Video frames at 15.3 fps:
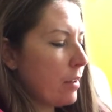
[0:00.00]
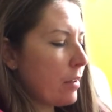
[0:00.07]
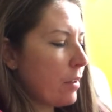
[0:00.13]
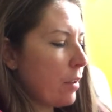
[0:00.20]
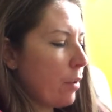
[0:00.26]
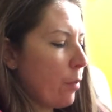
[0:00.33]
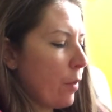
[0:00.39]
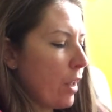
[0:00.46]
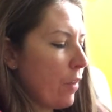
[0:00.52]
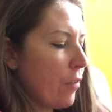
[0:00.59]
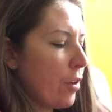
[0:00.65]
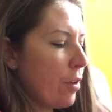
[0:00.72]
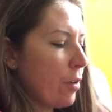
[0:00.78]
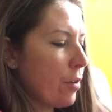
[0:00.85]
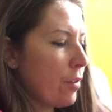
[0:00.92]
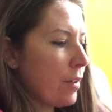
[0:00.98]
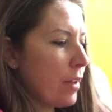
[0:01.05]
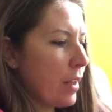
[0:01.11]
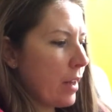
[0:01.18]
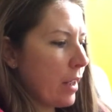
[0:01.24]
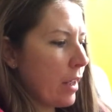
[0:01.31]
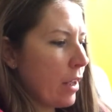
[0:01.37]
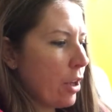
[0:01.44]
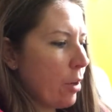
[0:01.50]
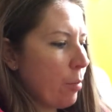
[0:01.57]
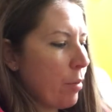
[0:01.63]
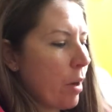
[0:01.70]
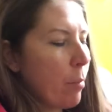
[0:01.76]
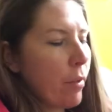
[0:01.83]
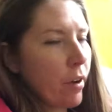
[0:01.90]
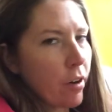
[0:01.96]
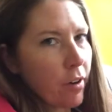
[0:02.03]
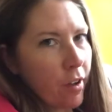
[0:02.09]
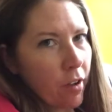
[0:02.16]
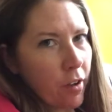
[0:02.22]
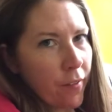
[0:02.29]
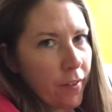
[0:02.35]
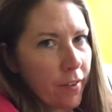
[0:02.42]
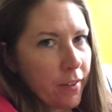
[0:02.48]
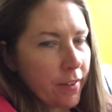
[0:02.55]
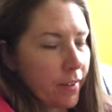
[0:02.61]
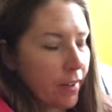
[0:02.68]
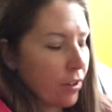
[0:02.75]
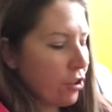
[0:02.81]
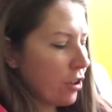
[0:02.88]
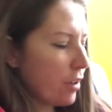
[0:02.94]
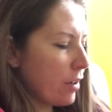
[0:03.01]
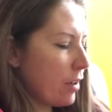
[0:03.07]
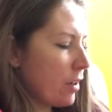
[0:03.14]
So if you're knitting it, you're probably already on this section.